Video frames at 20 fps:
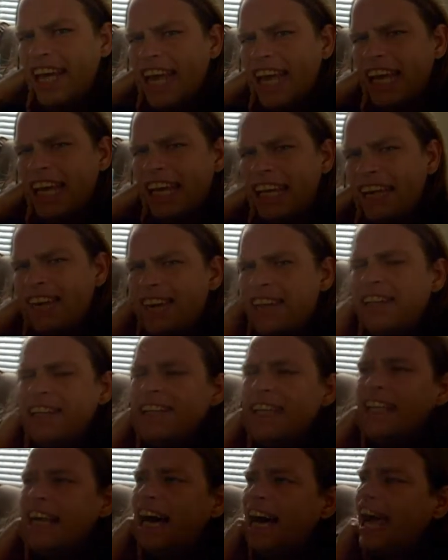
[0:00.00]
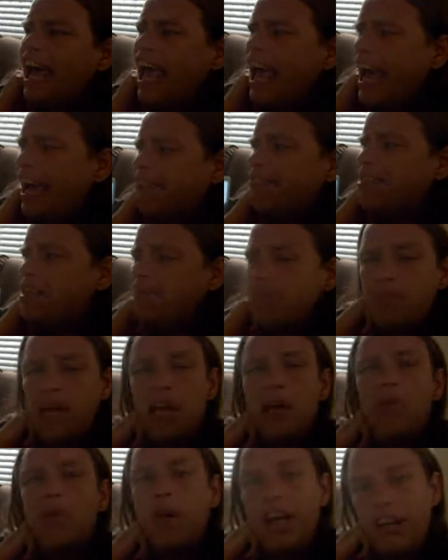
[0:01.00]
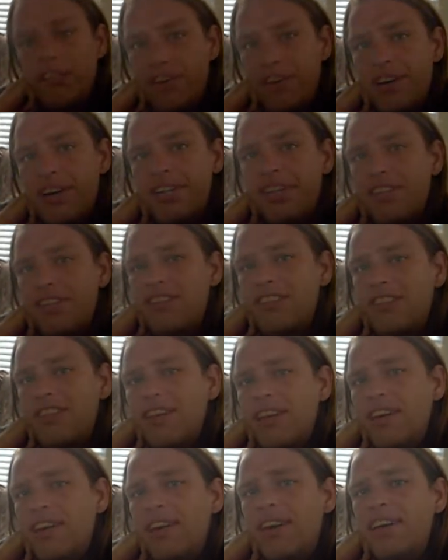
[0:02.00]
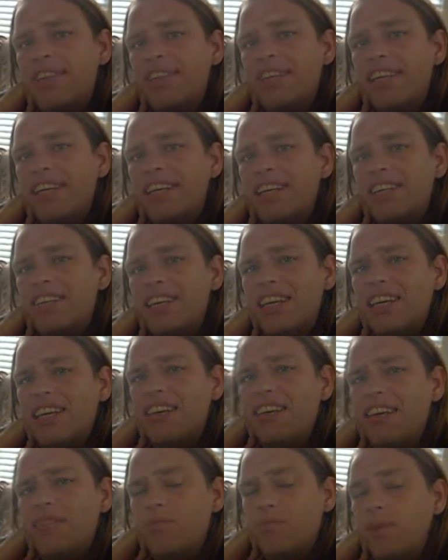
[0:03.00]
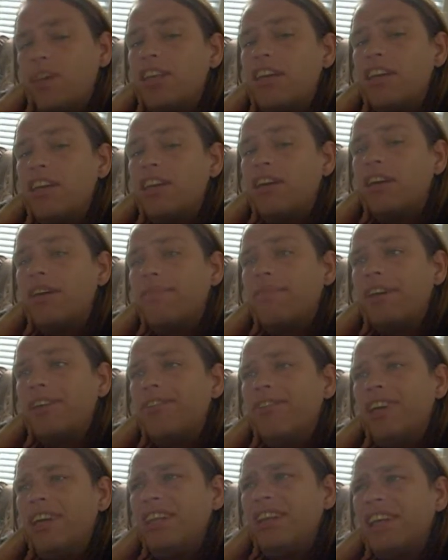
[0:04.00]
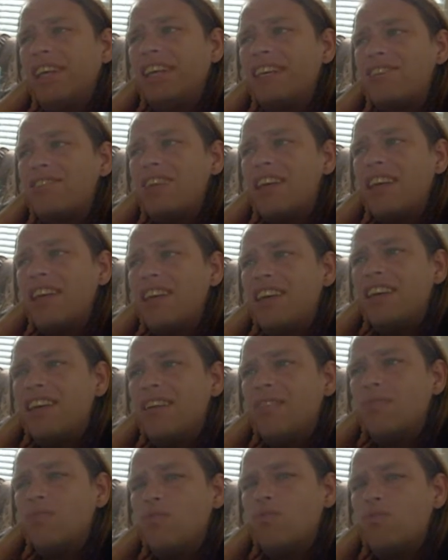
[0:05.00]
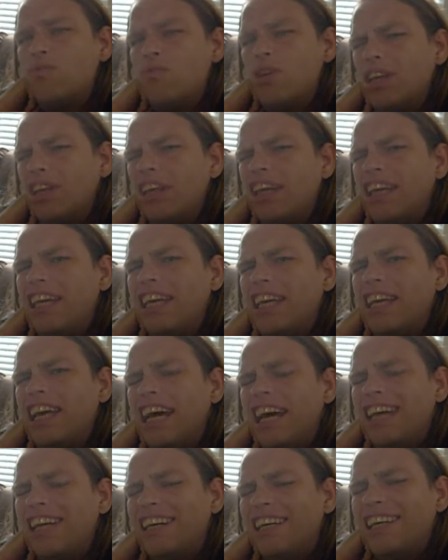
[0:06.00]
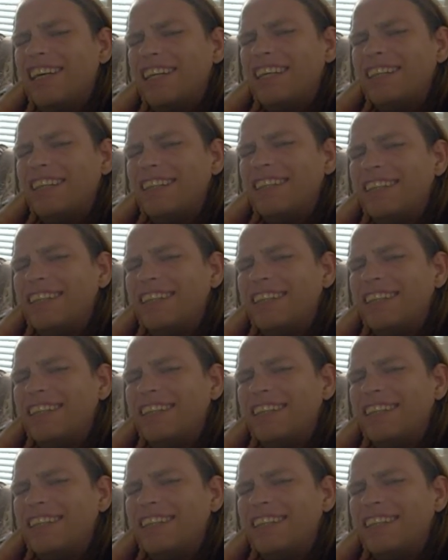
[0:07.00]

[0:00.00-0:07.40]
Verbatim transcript: And I have to admit, when I first heard this, it, it really did hurt my feelings, and it really kind of